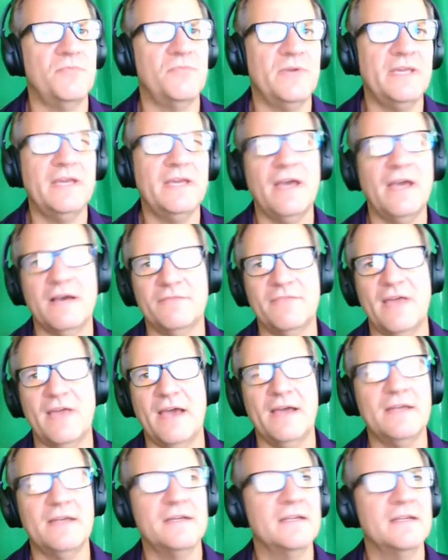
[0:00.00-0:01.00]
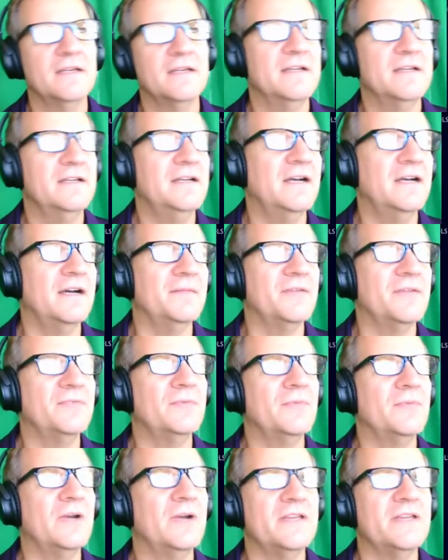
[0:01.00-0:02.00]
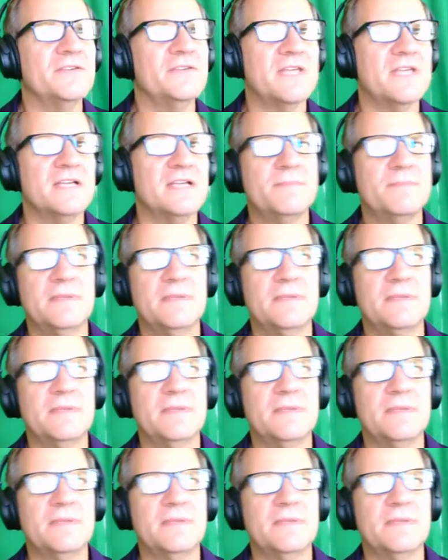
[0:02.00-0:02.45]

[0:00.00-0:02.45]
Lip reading: We have that if you want to use us,